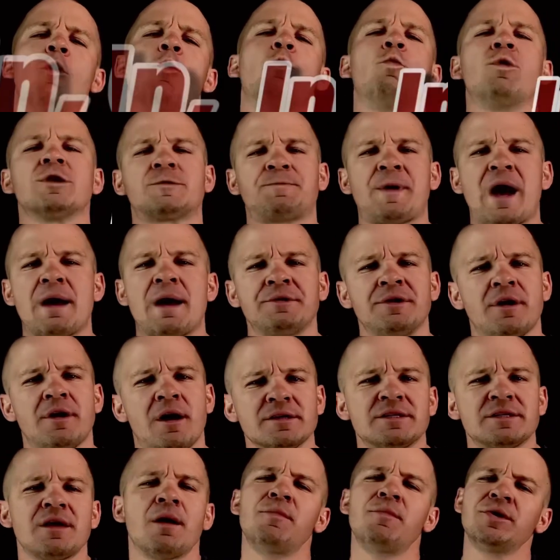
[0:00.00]
What's poppin',
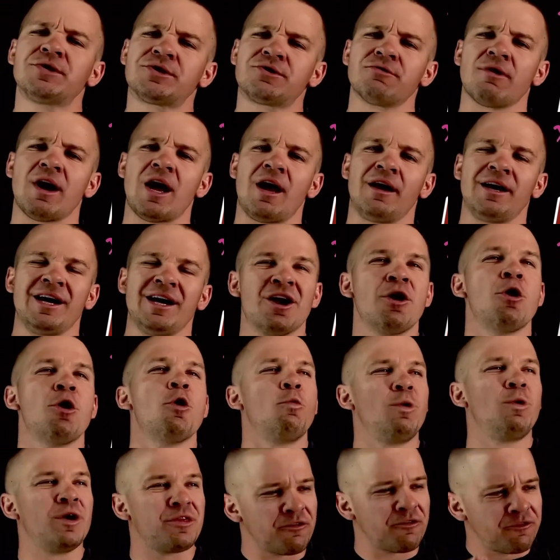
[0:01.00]
dogs? Mr. Allen here
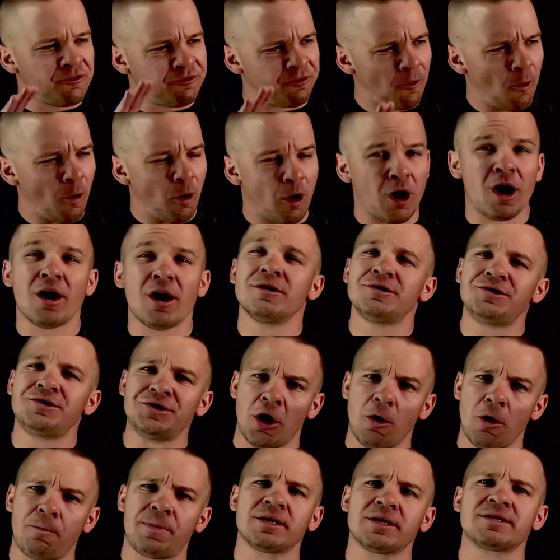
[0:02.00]
with four
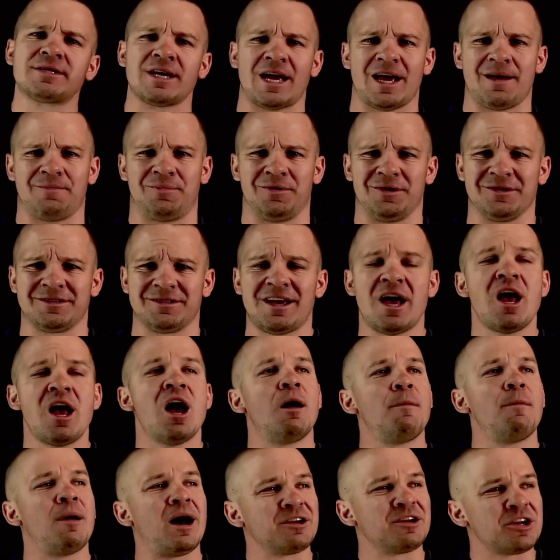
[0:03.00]
dope examples
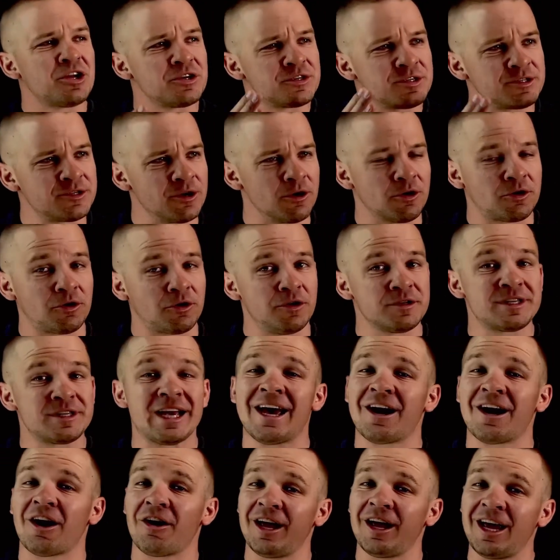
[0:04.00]
about circles
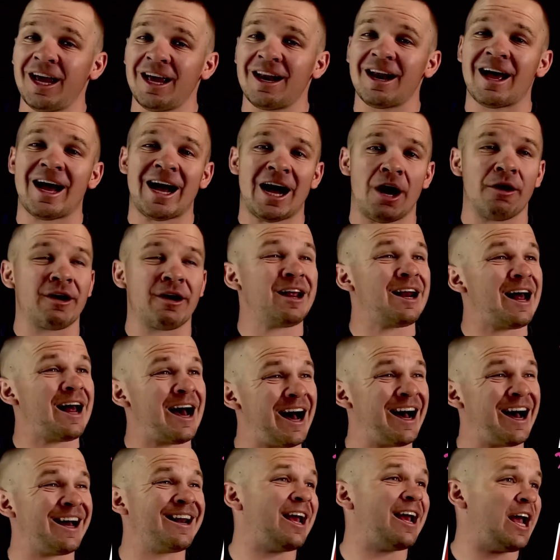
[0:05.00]
and our in, out, and
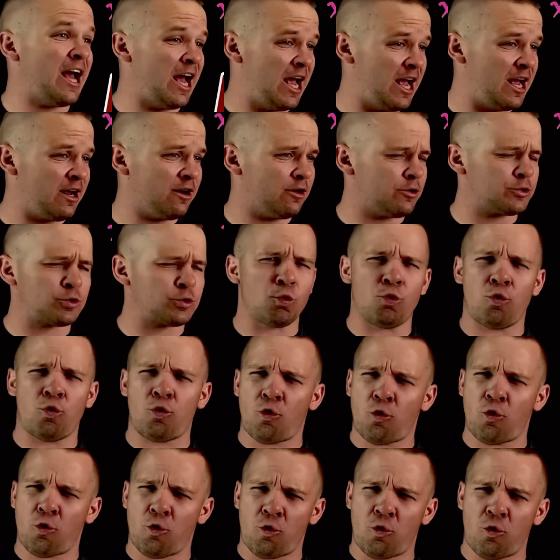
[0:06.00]
on angles. Ooh,
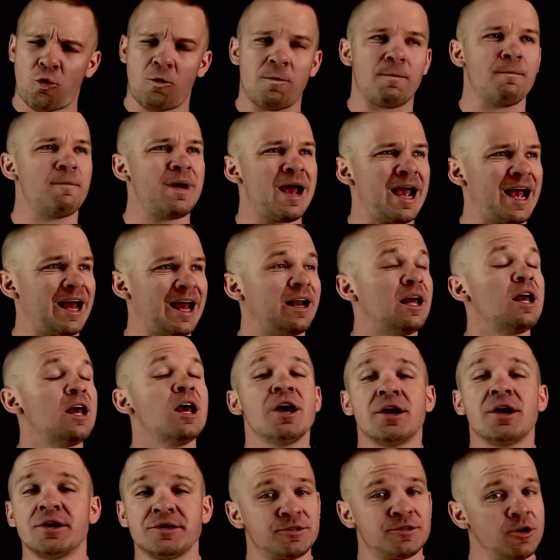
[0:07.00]
man,
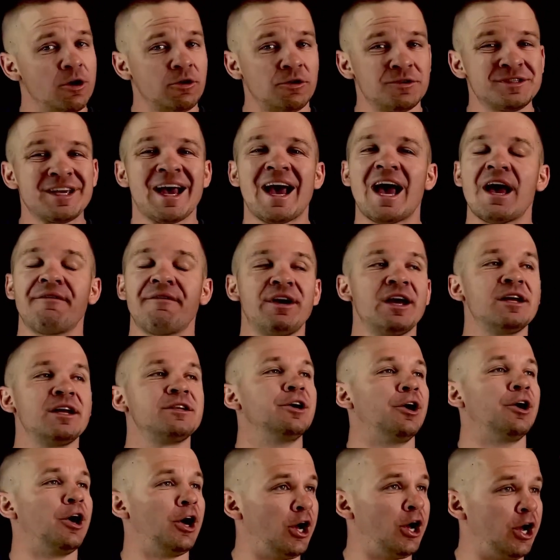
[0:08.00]
circles have a
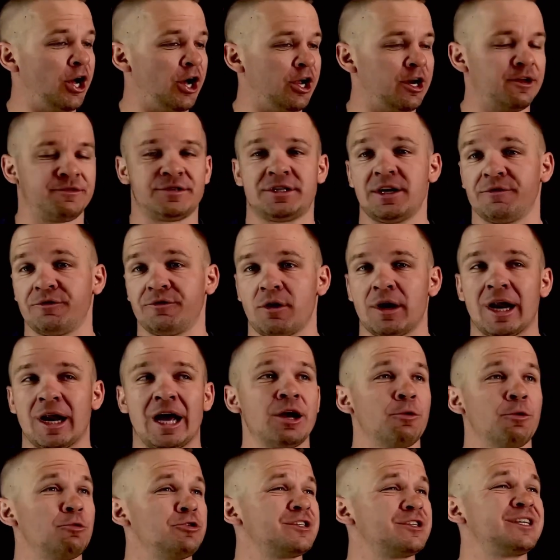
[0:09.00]
ton of stuff going on
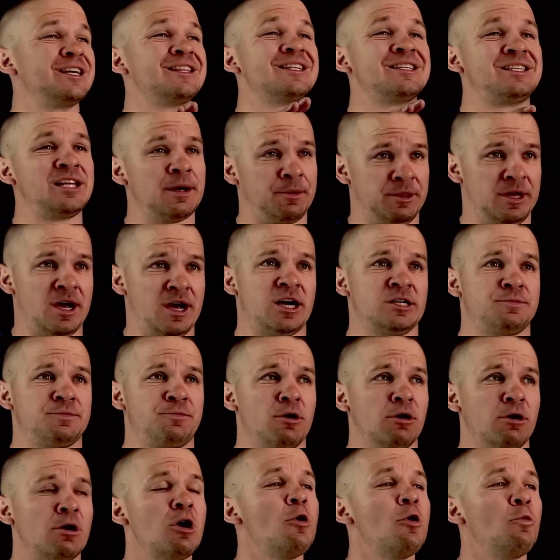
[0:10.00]
here. We're just getting the tip of the
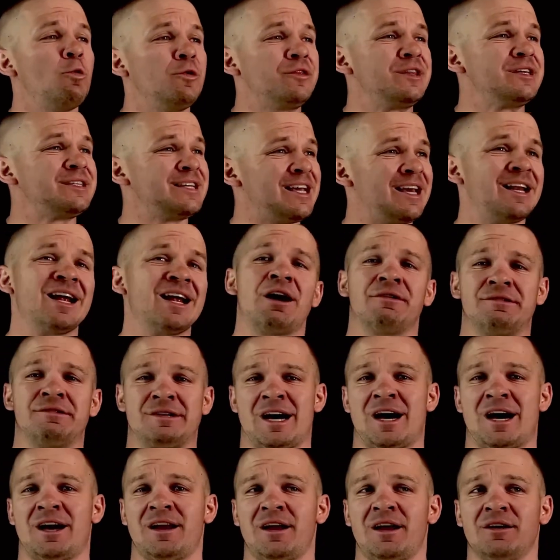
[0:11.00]
iceberg with these in, out, and
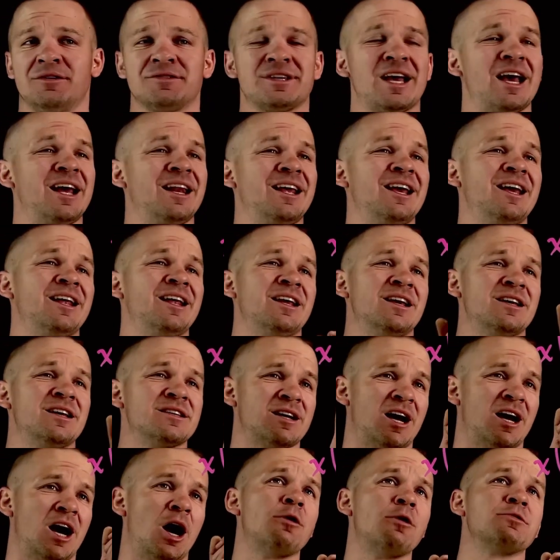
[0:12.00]
on angles, and it is
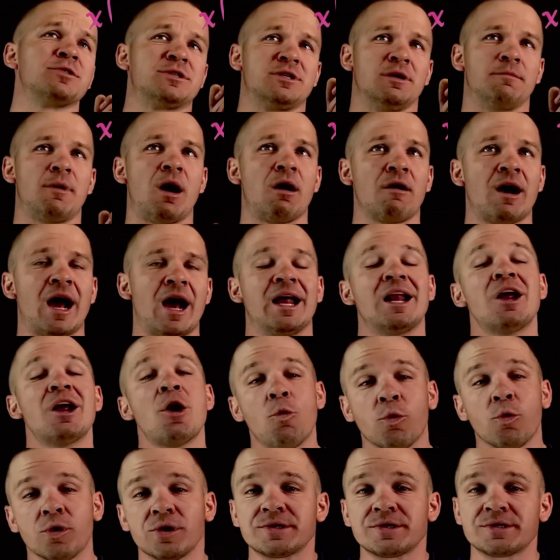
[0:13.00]
awesome. All right,
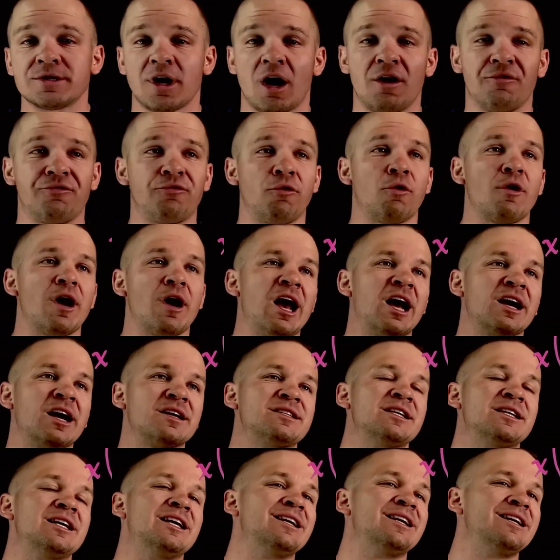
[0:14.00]
we're going to solve for
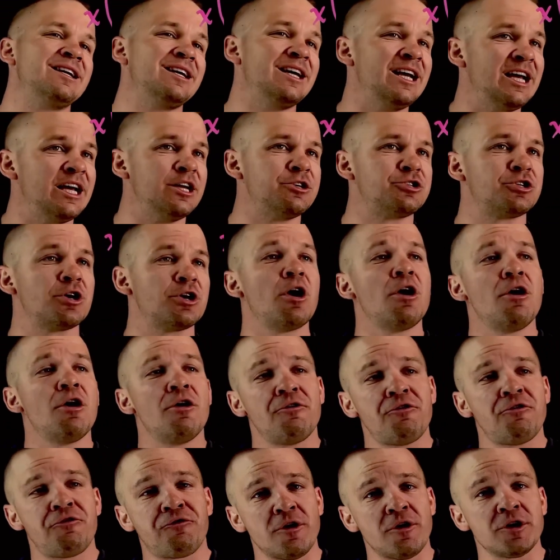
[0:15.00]
x in each.
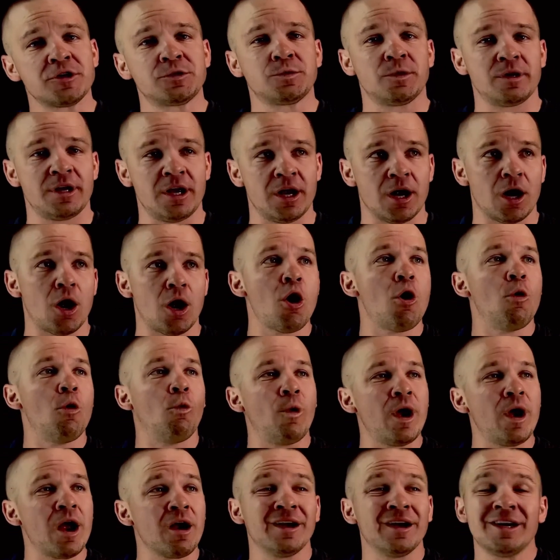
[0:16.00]
First one here,
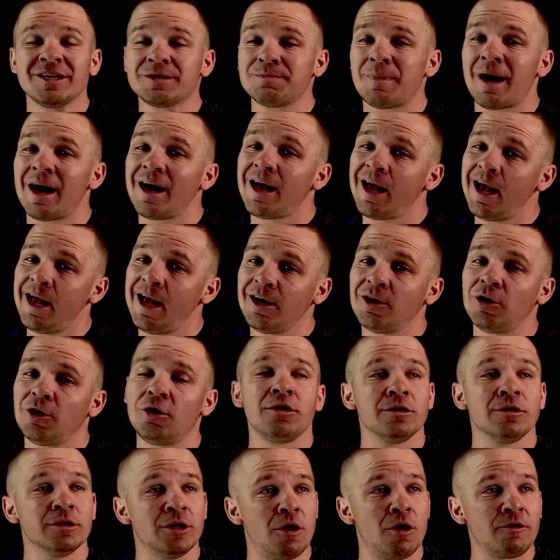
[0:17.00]
where is my angle
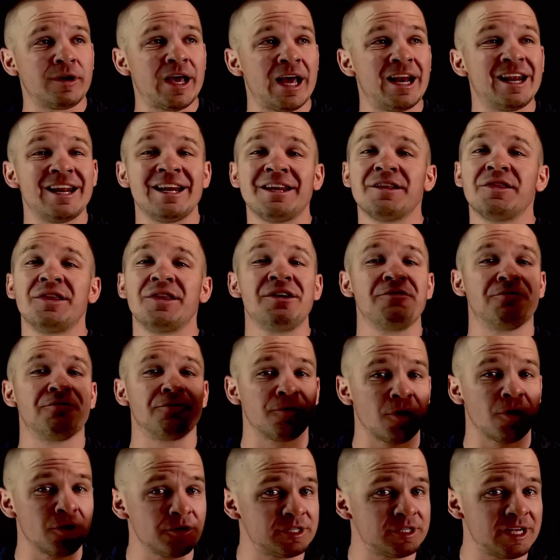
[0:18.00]
located? The
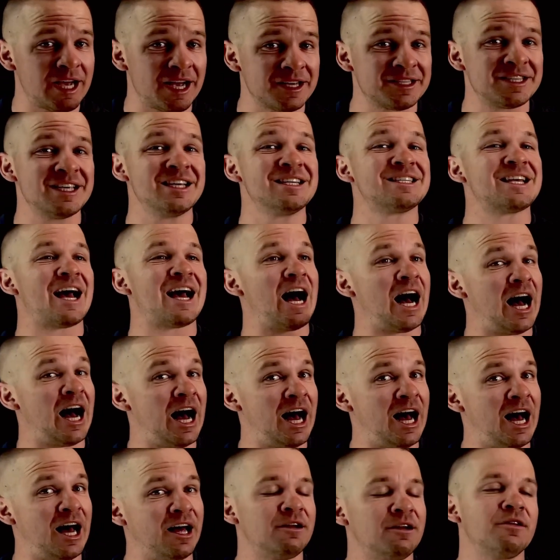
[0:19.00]
vertex is
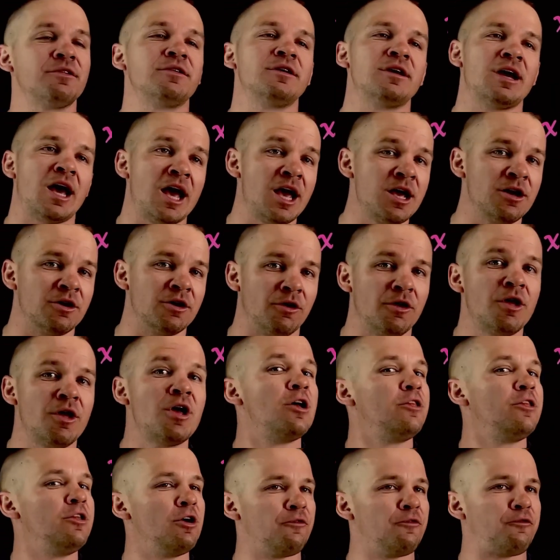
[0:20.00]
on the angle,
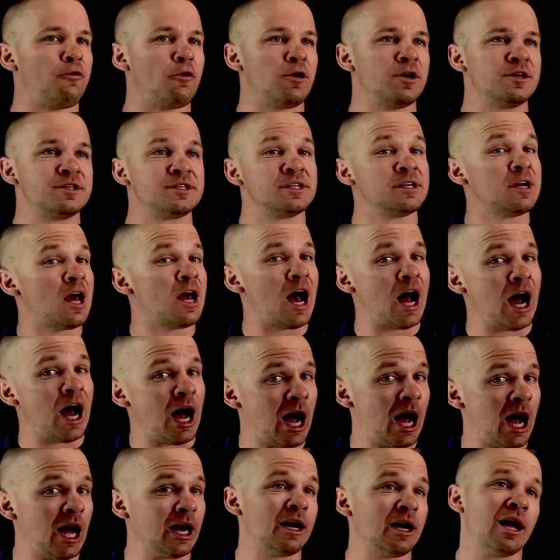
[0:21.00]
therefore it is an
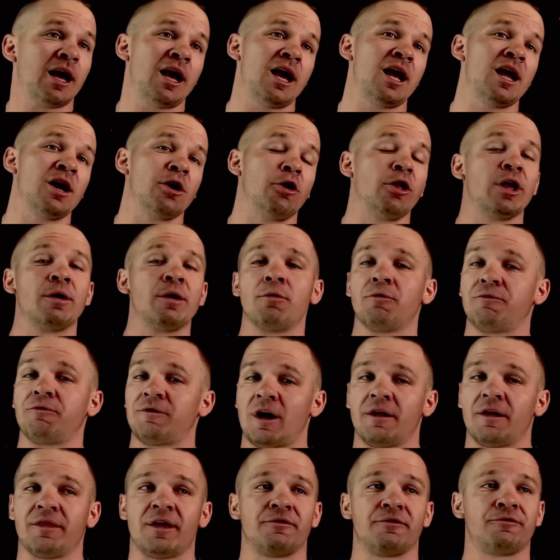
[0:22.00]
on angle, and we'll
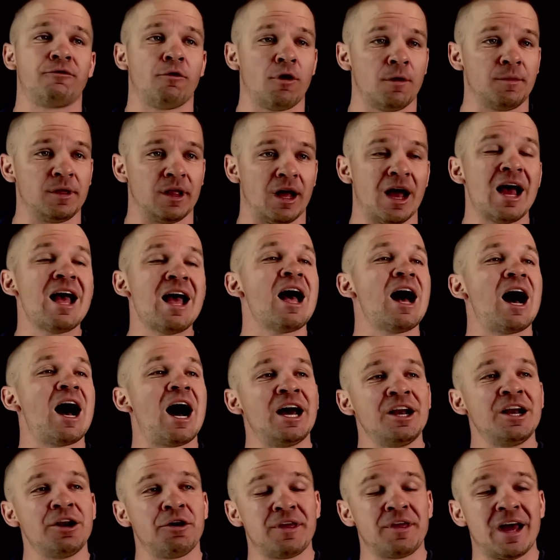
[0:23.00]
follow that formula.
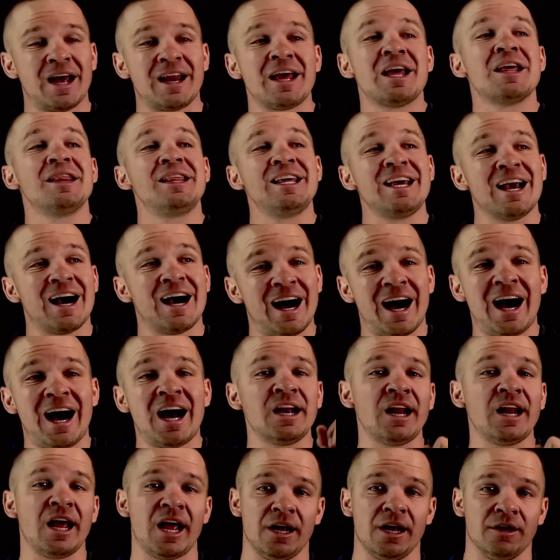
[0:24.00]
I know that the
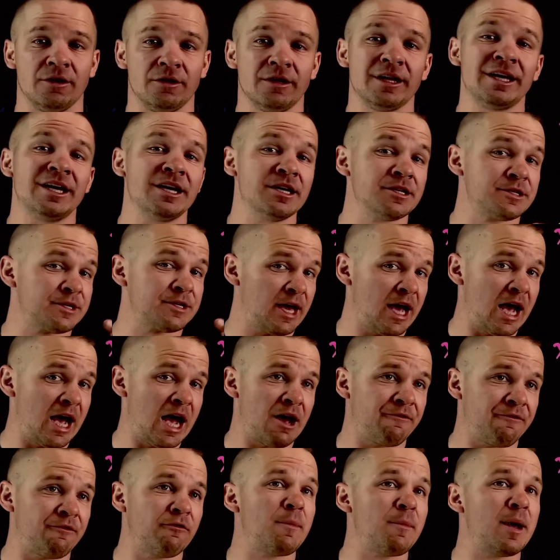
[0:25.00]
on angle is
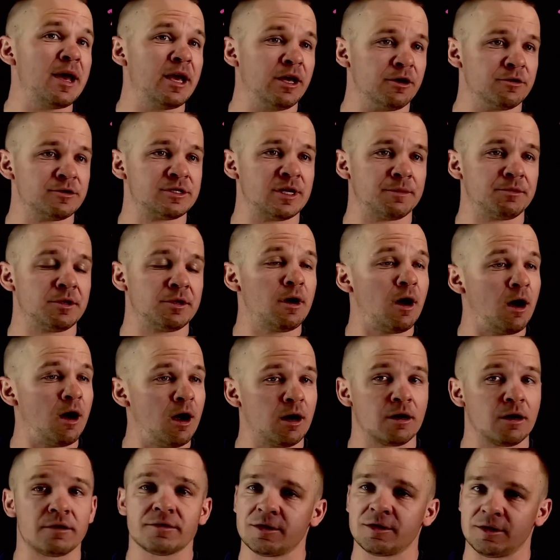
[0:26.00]
half of my intercepted
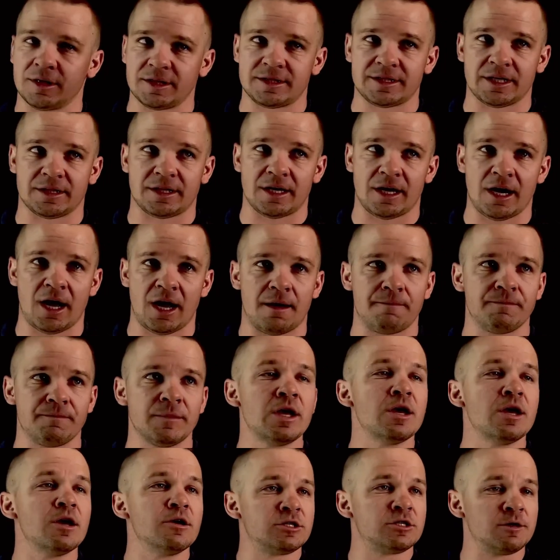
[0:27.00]
arc, so let's set that up.
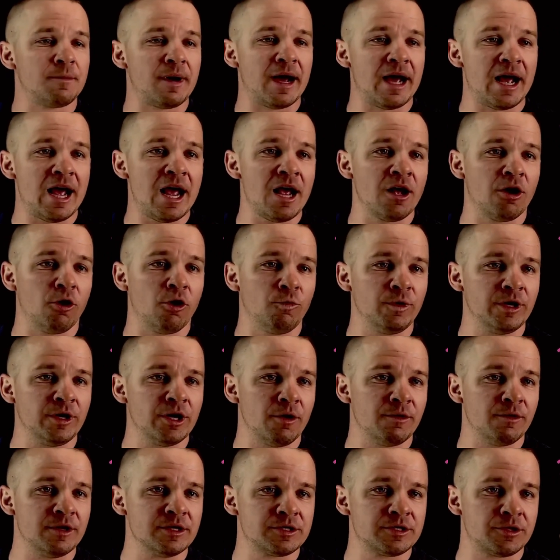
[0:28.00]
So my angle we
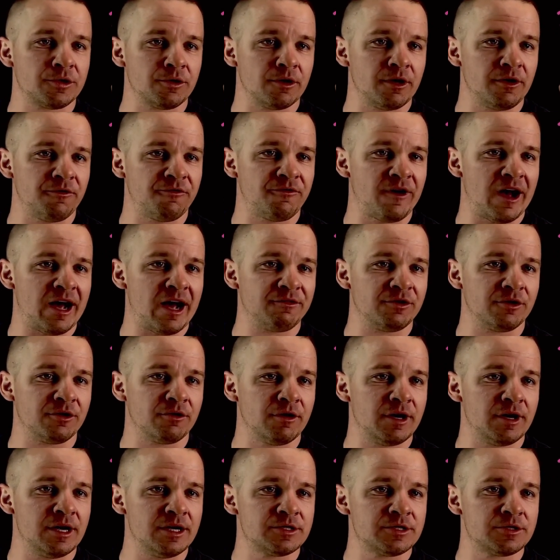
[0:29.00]
know is 35
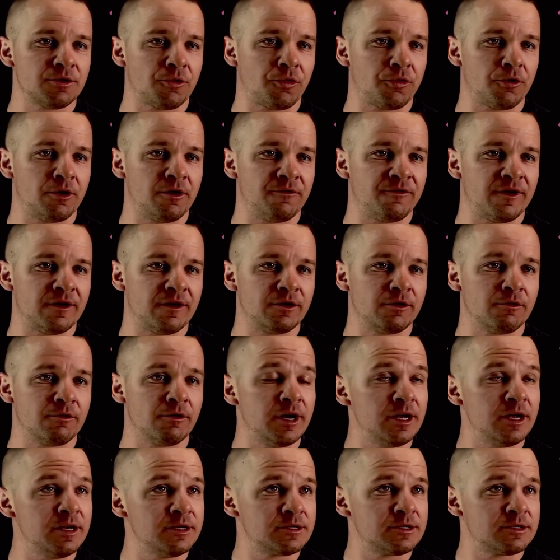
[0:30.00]
degrees, so 35
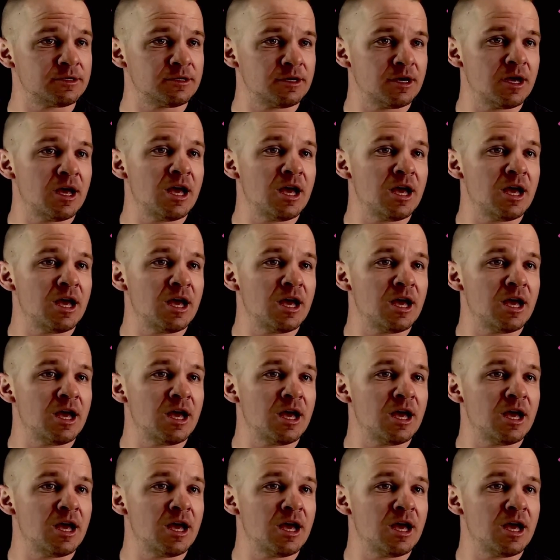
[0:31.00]
degrees